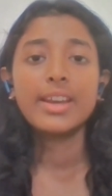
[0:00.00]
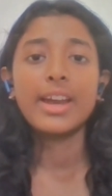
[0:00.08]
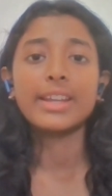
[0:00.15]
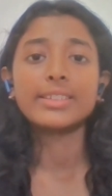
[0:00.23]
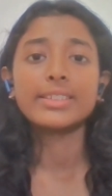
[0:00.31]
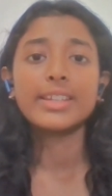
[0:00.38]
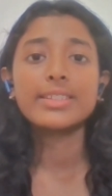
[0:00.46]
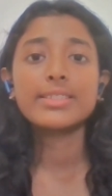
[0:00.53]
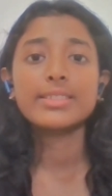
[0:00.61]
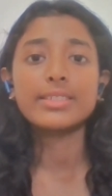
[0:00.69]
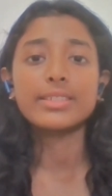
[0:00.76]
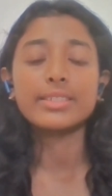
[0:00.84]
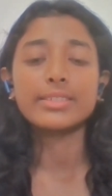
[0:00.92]
and
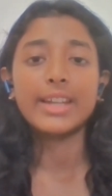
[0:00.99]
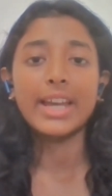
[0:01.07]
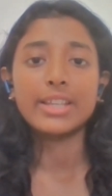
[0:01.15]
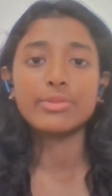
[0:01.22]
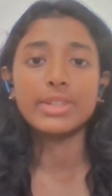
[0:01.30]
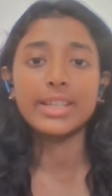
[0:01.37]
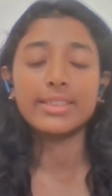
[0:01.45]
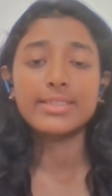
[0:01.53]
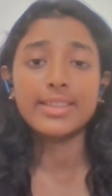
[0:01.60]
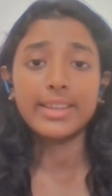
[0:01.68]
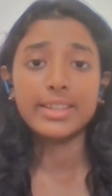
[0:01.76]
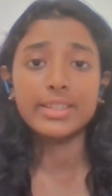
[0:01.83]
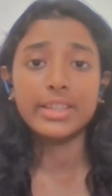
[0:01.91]
then gradually in the
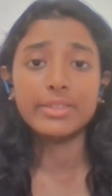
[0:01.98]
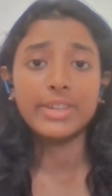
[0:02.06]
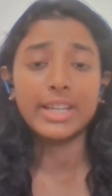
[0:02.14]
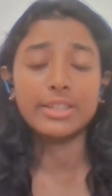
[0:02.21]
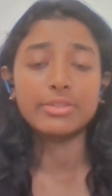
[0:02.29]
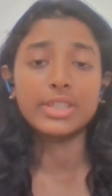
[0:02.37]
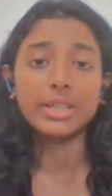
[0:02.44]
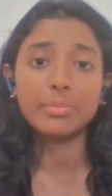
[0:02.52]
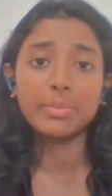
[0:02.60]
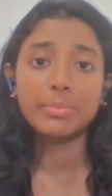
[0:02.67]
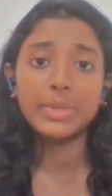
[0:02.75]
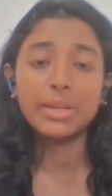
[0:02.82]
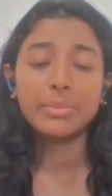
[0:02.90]
second year we had to take
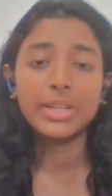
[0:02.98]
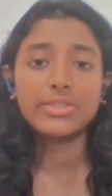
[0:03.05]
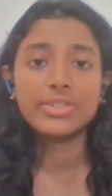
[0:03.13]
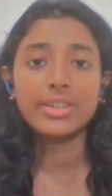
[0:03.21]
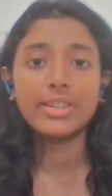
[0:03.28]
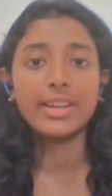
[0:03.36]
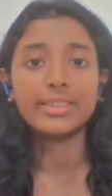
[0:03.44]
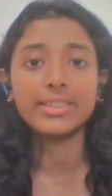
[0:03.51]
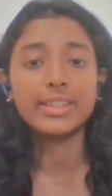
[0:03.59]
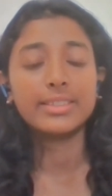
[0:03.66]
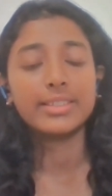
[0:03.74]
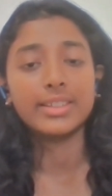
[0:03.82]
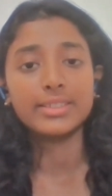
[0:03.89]
pre-major, and
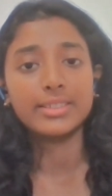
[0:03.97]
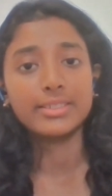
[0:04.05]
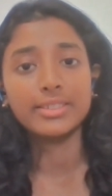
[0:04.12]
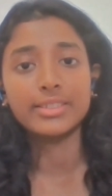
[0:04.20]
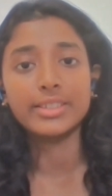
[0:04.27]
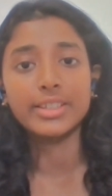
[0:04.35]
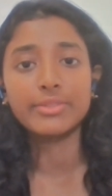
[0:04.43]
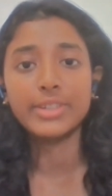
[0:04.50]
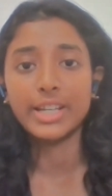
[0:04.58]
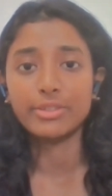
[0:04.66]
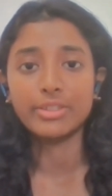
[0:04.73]
then in the third year we had